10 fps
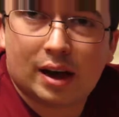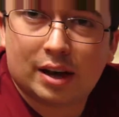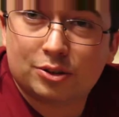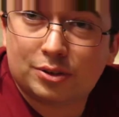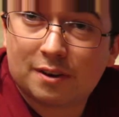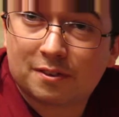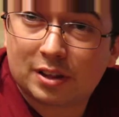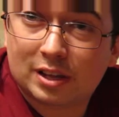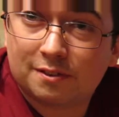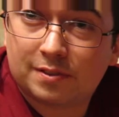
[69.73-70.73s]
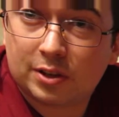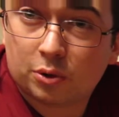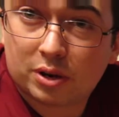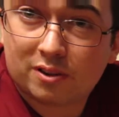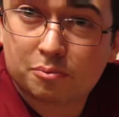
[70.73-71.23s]
You definitely can feel
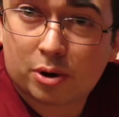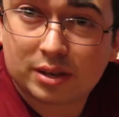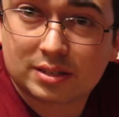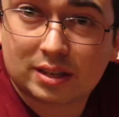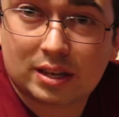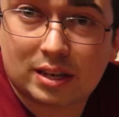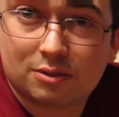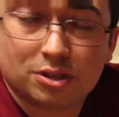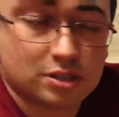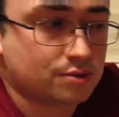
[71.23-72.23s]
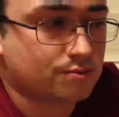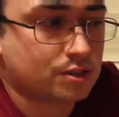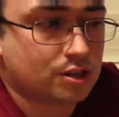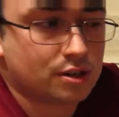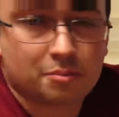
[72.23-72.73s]
when you've pressed the key, which is
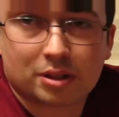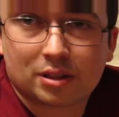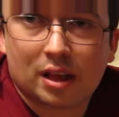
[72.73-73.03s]
really good.